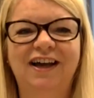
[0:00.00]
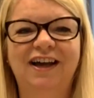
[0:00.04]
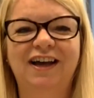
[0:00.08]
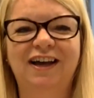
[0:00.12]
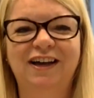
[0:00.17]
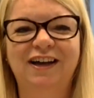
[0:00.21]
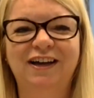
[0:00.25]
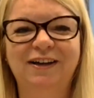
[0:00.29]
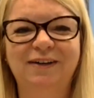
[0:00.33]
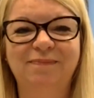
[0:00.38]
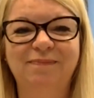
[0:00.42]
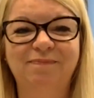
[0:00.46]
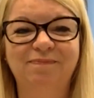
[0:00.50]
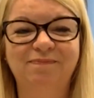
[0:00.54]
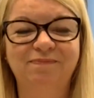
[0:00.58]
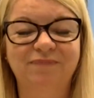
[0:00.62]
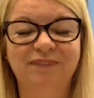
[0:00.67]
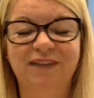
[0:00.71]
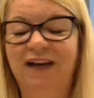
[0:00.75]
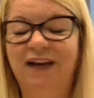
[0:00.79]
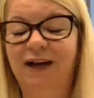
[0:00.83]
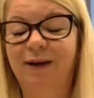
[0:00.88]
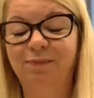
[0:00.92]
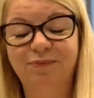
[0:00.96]

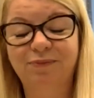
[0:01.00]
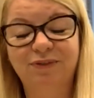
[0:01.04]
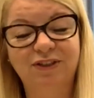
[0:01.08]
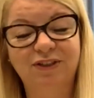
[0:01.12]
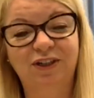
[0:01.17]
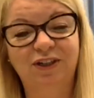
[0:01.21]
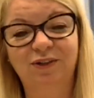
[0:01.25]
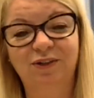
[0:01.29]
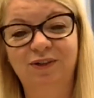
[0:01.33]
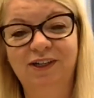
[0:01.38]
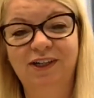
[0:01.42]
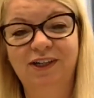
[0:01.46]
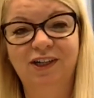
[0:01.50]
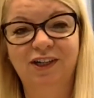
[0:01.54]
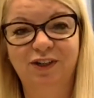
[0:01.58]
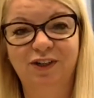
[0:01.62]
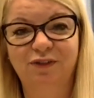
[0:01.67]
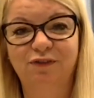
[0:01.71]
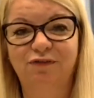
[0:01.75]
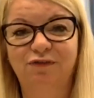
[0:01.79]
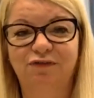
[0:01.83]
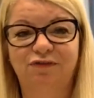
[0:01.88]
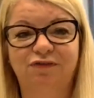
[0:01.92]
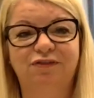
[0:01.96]
Absolutely
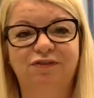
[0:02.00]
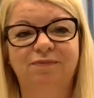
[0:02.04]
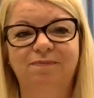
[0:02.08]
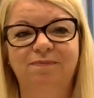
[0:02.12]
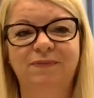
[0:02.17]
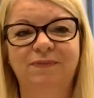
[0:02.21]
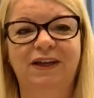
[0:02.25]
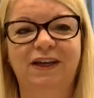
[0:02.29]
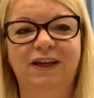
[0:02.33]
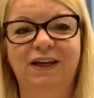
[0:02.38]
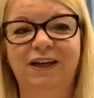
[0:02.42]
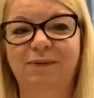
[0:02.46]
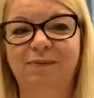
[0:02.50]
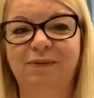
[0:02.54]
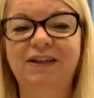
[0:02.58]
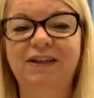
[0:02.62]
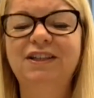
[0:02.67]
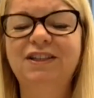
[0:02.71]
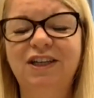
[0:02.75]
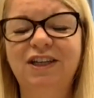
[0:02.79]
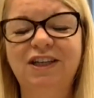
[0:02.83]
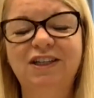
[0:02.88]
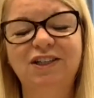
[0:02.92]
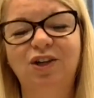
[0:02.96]
love, and
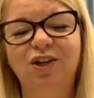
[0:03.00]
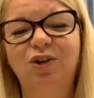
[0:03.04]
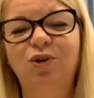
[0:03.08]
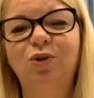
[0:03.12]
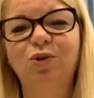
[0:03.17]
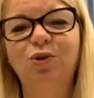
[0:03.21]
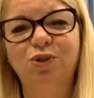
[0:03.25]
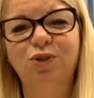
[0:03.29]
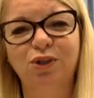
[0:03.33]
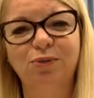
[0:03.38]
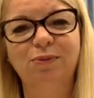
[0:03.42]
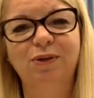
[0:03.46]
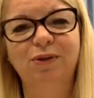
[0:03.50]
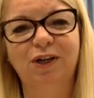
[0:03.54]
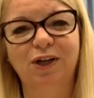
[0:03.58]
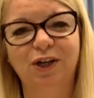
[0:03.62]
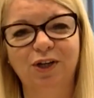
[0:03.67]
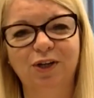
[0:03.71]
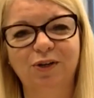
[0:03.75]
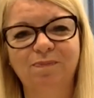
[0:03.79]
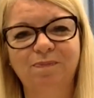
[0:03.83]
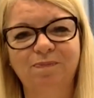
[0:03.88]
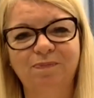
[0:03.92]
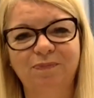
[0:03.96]
it's not all doom and
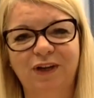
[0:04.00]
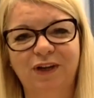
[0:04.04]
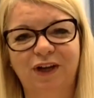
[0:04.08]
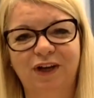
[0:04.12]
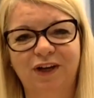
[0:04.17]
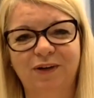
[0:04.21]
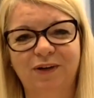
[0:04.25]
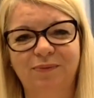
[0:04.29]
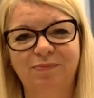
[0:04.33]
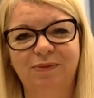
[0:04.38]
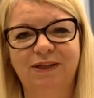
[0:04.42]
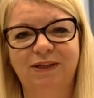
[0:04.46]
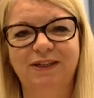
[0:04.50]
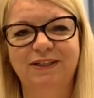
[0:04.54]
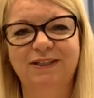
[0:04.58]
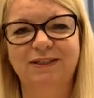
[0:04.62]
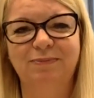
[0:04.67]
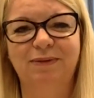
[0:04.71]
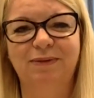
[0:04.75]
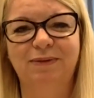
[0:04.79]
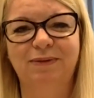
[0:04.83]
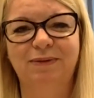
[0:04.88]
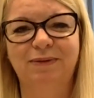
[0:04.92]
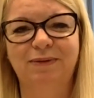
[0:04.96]
gloom being a
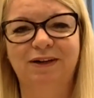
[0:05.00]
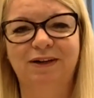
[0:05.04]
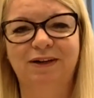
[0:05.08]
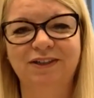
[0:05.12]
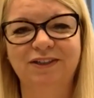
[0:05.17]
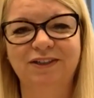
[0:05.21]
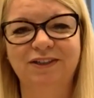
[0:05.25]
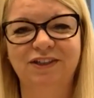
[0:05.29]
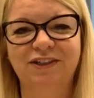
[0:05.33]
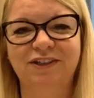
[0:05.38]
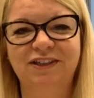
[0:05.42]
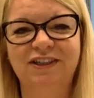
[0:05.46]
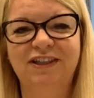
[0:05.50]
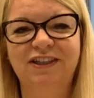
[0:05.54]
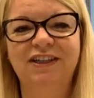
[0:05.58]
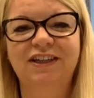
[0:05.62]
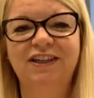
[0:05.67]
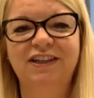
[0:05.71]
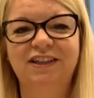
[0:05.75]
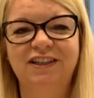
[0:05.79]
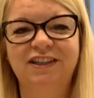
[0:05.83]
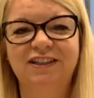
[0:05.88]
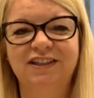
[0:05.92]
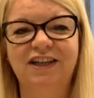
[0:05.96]
Samaritan.
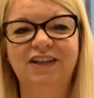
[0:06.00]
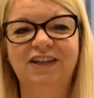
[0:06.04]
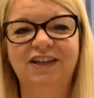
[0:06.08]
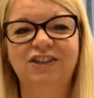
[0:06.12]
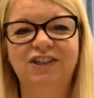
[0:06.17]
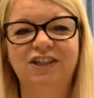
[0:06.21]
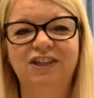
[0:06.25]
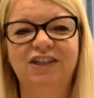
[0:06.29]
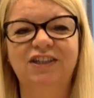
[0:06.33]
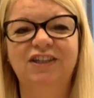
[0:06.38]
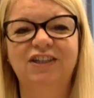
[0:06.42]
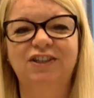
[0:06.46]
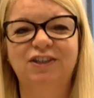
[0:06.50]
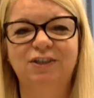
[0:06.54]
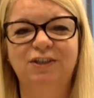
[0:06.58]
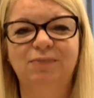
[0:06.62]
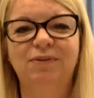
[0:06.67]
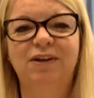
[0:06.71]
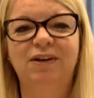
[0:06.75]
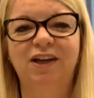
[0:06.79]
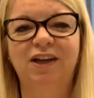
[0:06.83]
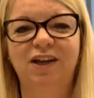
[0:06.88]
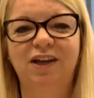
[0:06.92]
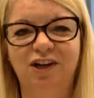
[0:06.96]
There's actually some
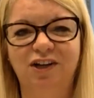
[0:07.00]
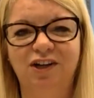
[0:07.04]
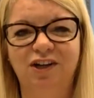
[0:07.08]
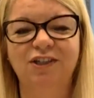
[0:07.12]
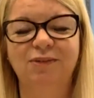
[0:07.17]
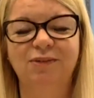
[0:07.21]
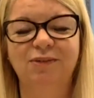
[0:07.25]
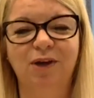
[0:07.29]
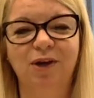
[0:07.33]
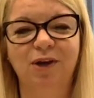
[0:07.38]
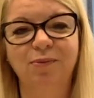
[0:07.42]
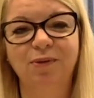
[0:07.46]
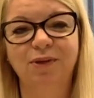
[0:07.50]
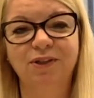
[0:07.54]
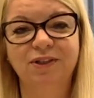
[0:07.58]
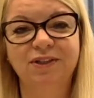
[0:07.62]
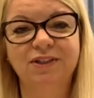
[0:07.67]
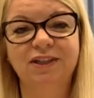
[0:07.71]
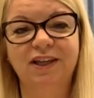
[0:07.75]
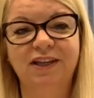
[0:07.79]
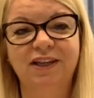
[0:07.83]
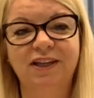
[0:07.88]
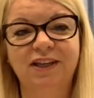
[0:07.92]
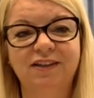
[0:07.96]
lighthearted moments
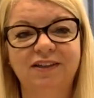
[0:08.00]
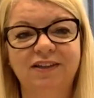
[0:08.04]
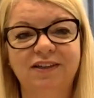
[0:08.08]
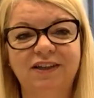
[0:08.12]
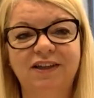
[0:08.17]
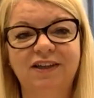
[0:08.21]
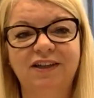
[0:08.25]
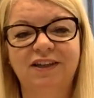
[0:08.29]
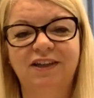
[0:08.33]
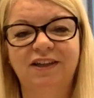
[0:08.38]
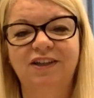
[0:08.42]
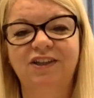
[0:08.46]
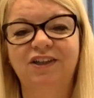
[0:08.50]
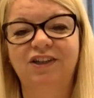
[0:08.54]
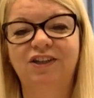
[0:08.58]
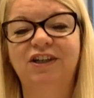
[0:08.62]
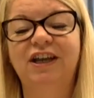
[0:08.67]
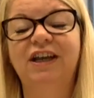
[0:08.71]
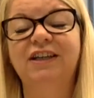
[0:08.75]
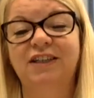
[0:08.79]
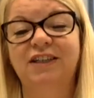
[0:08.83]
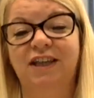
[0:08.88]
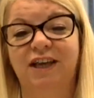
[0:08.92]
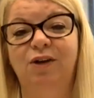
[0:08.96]
and you
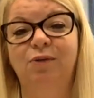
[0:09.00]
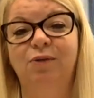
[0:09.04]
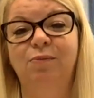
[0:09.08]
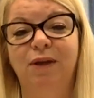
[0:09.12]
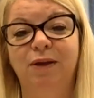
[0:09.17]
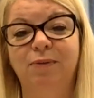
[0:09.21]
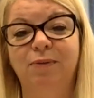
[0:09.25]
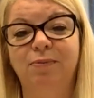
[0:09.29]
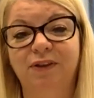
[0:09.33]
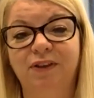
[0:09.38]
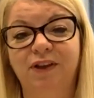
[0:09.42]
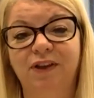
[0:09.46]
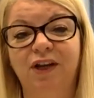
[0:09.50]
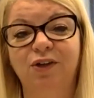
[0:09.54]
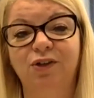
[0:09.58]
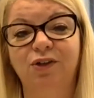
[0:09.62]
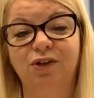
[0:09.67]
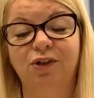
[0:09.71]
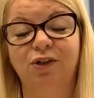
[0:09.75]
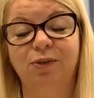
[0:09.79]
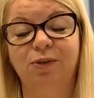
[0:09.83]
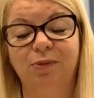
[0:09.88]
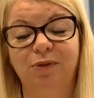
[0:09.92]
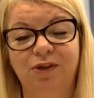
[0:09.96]
get to help people in the local
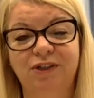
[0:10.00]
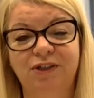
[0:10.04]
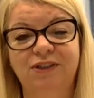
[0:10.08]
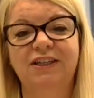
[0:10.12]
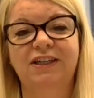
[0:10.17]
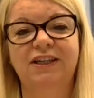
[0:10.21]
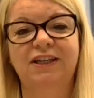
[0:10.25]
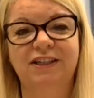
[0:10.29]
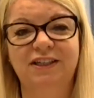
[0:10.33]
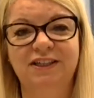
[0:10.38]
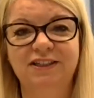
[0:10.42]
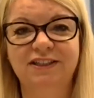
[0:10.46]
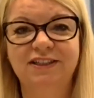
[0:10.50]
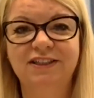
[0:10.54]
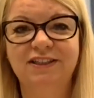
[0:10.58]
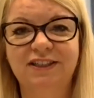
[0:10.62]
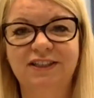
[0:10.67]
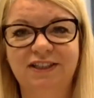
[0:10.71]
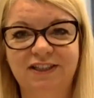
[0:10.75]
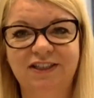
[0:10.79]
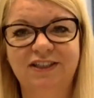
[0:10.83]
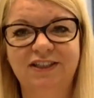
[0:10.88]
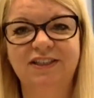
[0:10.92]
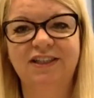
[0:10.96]
community, and
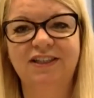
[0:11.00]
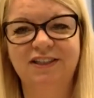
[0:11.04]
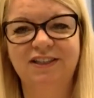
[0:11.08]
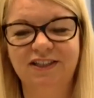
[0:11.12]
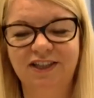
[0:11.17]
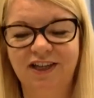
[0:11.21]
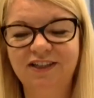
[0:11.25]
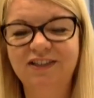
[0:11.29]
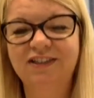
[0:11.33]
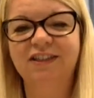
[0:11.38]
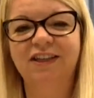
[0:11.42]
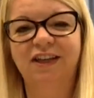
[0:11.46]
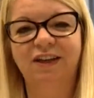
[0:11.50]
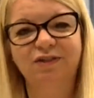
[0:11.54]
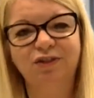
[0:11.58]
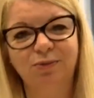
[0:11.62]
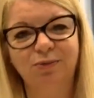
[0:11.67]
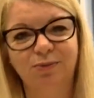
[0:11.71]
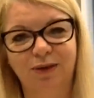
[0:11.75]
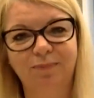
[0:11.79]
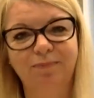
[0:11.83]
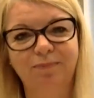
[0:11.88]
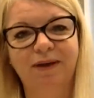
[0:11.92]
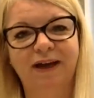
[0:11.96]
it's nice to give
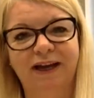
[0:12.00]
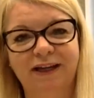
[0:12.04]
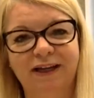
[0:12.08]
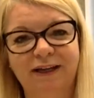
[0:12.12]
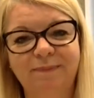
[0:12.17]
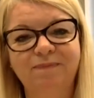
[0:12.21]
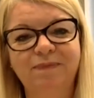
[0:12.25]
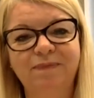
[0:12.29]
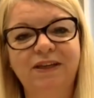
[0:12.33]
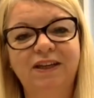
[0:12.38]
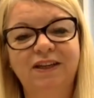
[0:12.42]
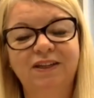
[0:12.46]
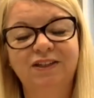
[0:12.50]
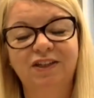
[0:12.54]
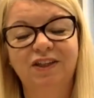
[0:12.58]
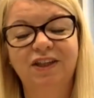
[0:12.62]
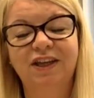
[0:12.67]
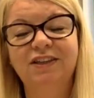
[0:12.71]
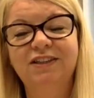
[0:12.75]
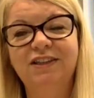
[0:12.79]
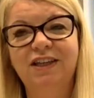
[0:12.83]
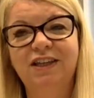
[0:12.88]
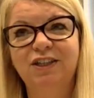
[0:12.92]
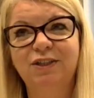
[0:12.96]
something back. So
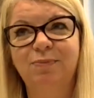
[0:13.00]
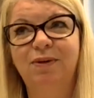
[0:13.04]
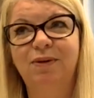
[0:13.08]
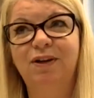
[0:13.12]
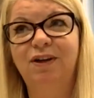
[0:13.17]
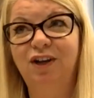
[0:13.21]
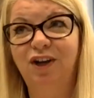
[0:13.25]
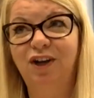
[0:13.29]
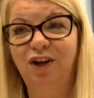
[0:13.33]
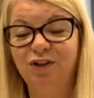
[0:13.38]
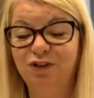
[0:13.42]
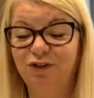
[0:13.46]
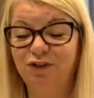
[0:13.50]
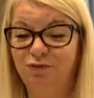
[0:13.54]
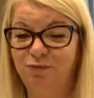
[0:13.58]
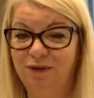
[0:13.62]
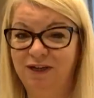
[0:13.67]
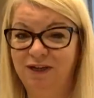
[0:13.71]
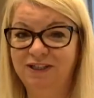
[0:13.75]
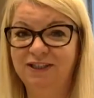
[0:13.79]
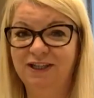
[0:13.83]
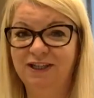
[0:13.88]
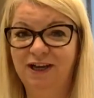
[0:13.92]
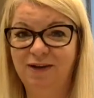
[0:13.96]
that takes up a lot of
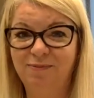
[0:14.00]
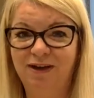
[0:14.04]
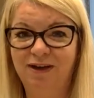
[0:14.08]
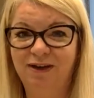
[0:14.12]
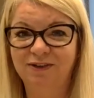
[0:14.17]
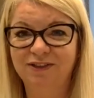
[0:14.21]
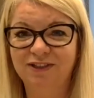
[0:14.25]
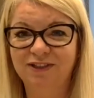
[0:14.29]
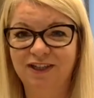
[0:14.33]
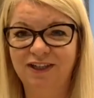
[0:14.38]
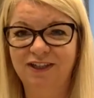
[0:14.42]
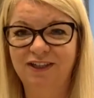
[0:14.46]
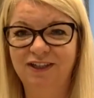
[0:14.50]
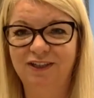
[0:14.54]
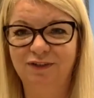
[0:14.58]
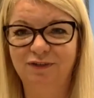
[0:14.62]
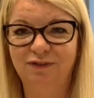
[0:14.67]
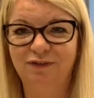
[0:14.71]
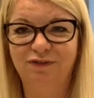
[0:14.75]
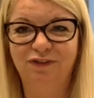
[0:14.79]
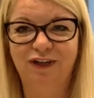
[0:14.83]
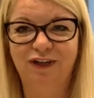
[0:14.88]
my time outside of